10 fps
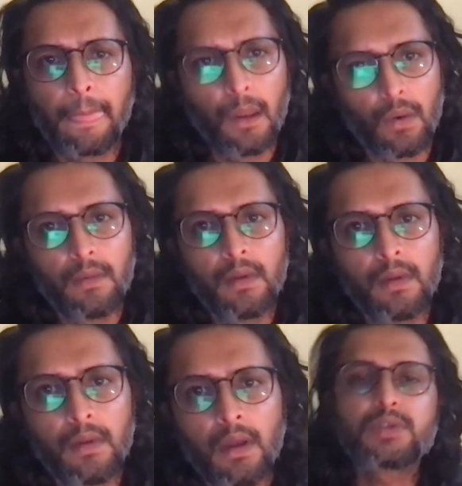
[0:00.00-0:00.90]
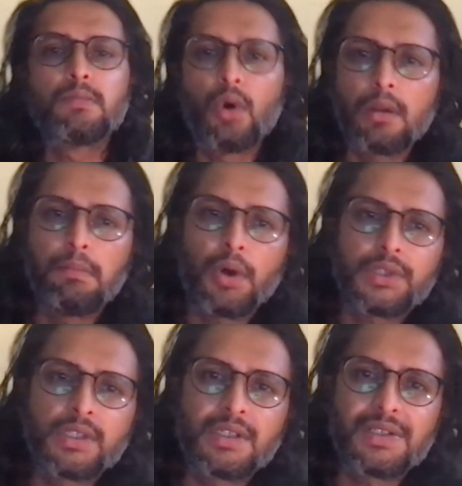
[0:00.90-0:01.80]
No. What was more
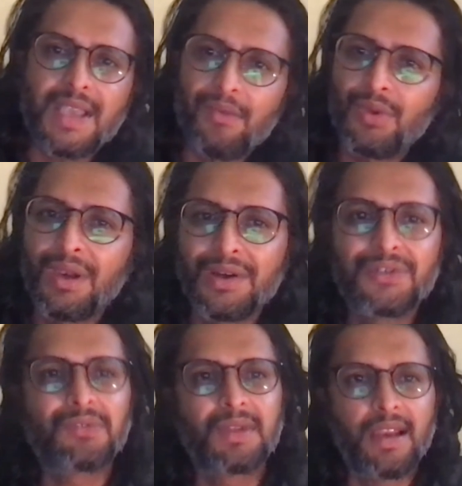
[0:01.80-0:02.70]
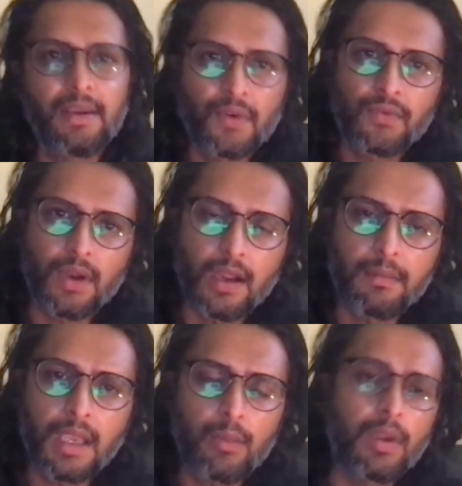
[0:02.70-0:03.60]
important is, have we learned from the life of Ram?
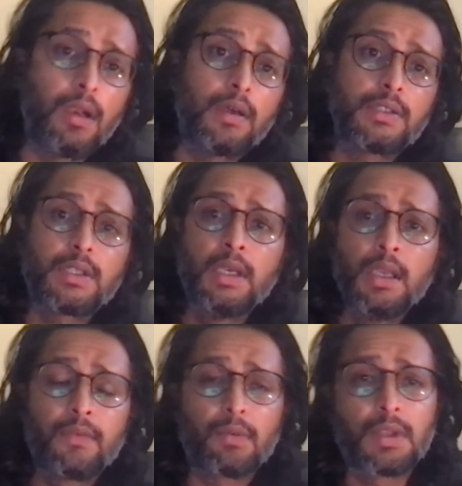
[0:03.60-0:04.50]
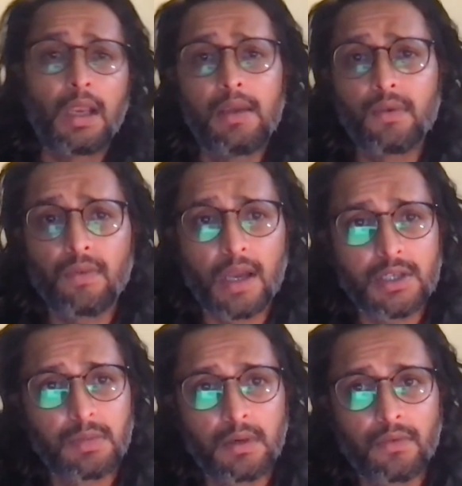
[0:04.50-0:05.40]
Have we learned from the life of
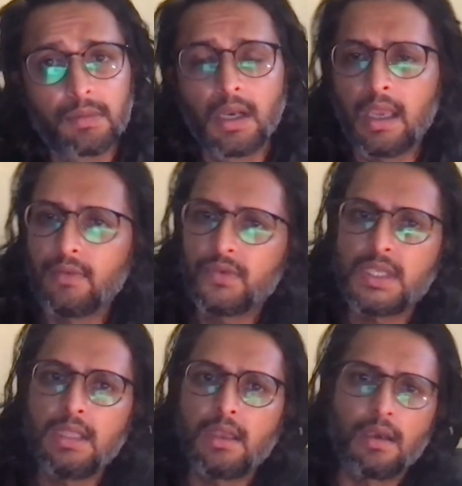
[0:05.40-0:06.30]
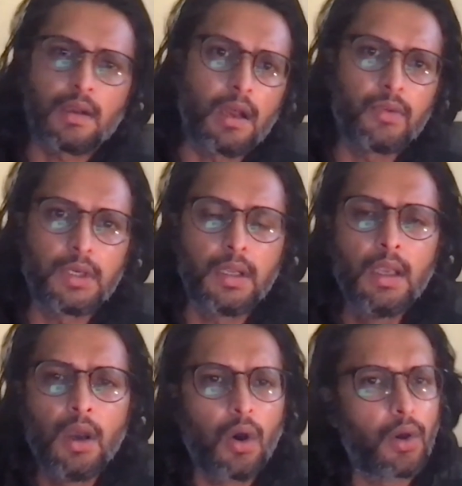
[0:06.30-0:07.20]
Lakshman, from the life of Sita, Ravan,
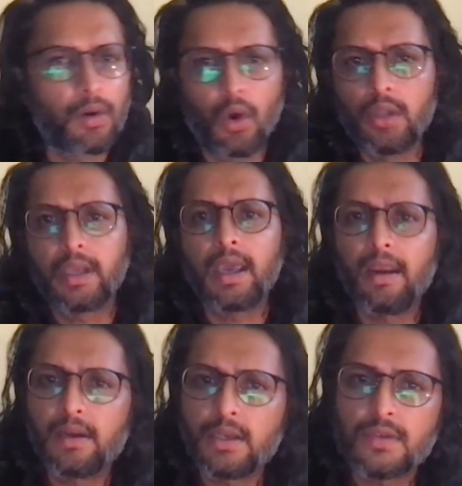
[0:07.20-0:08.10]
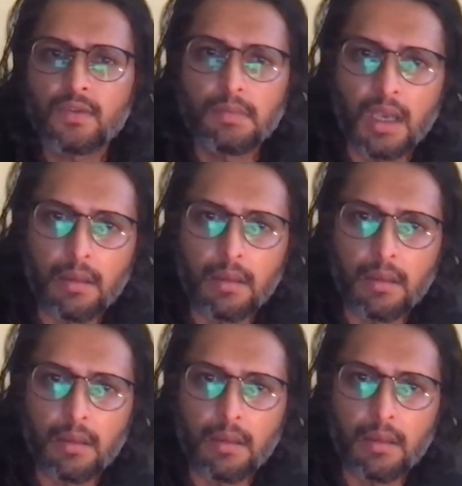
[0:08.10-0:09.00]
or all the characters of the
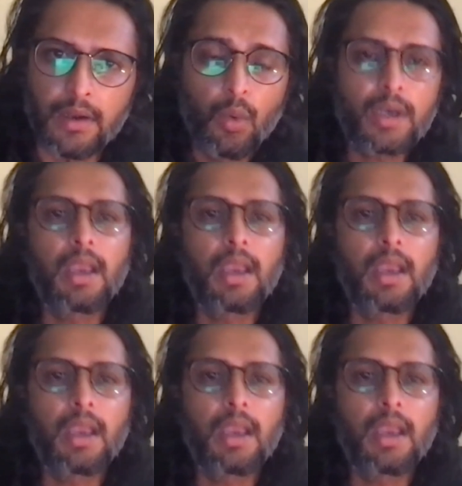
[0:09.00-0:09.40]
Mahabharata?